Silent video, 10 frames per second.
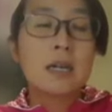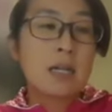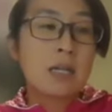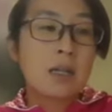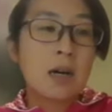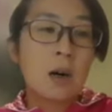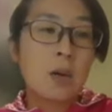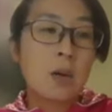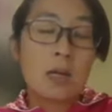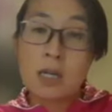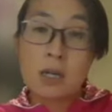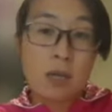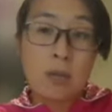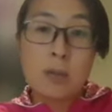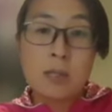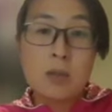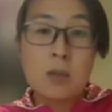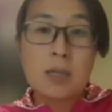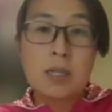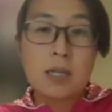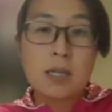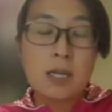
getting all everybody's opinion,